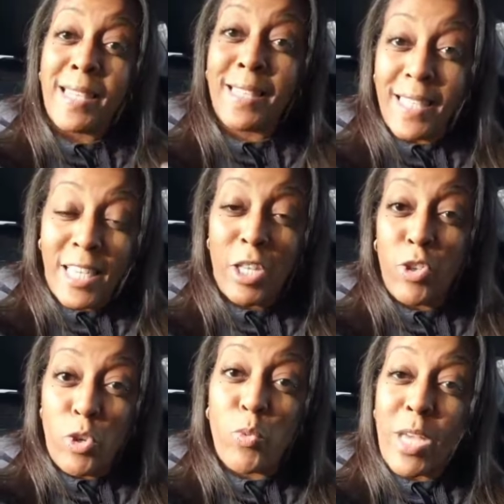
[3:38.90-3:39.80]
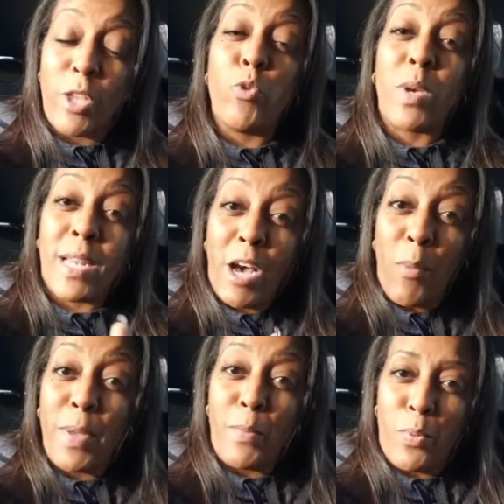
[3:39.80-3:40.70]
I see in you that you can
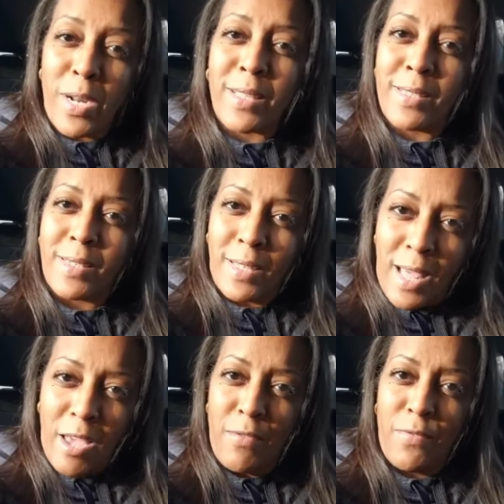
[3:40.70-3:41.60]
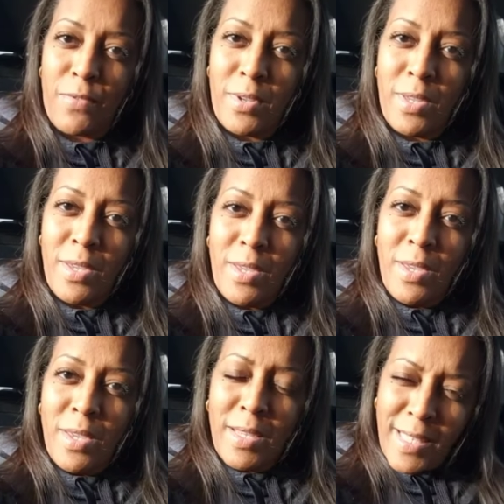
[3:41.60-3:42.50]
help me bring this to life.
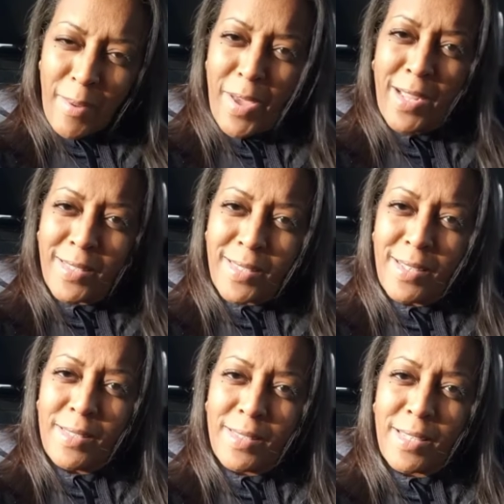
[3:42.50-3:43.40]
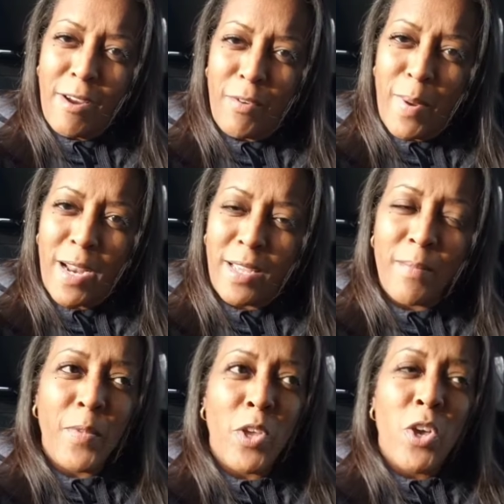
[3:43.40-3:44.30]
Is that making sense to
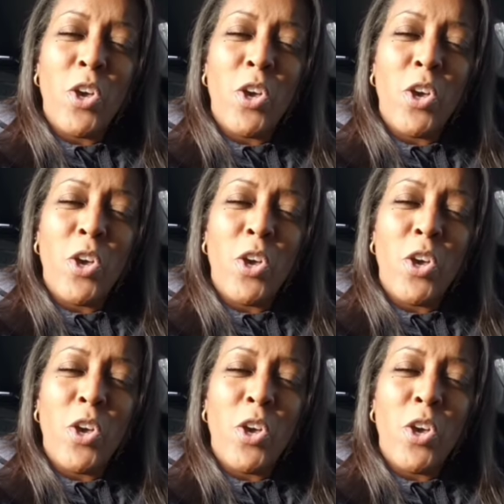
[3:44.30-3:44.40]
everybody?